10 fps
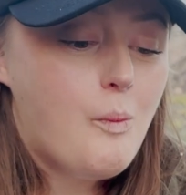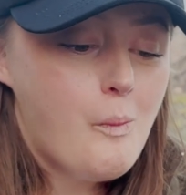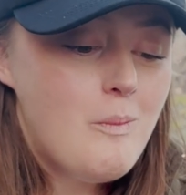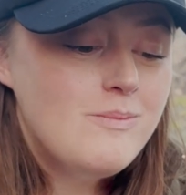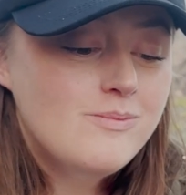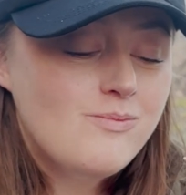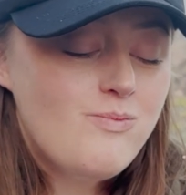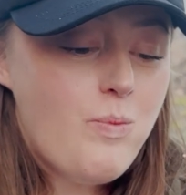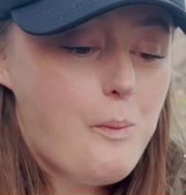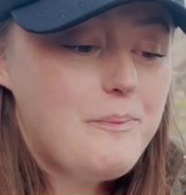Is it
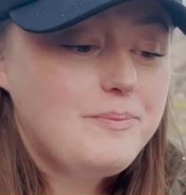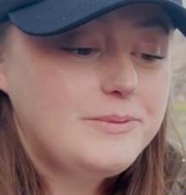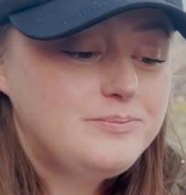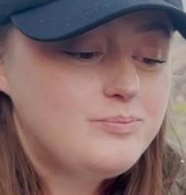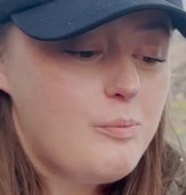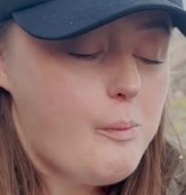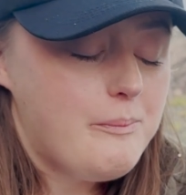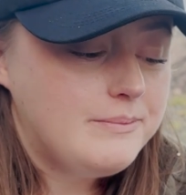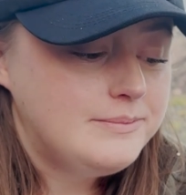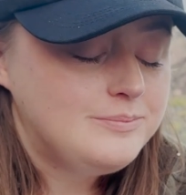actually good, or are you just saying that for the
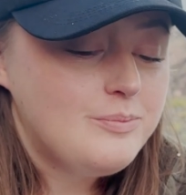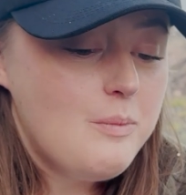camera?